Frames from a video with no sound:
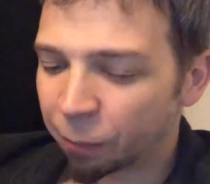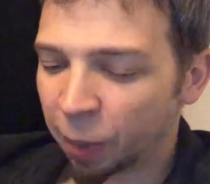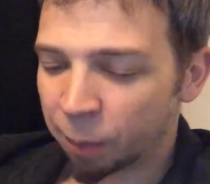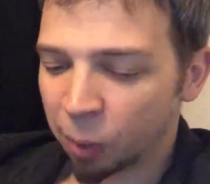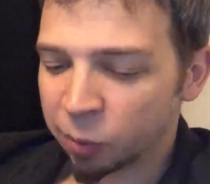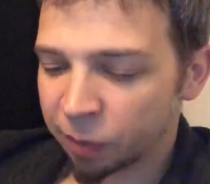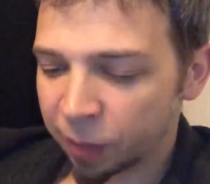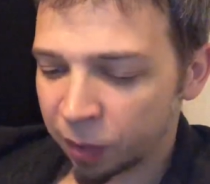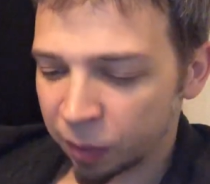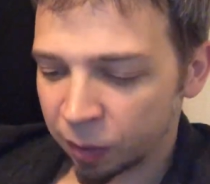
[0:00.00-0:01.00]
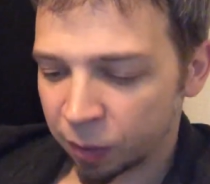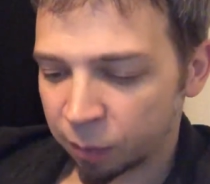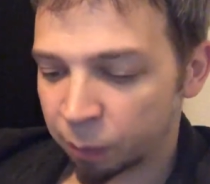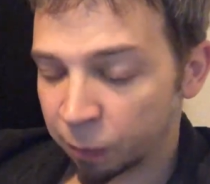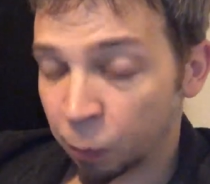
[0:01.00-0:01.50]
read most of it
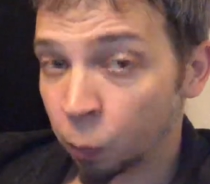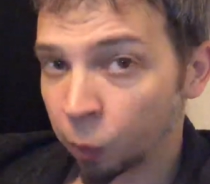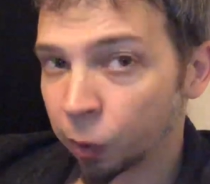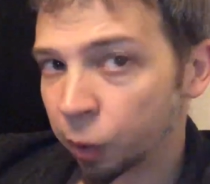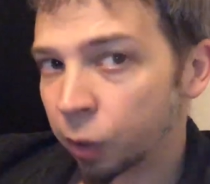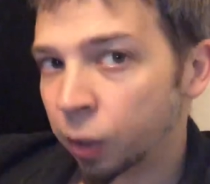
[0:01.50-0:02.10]
before,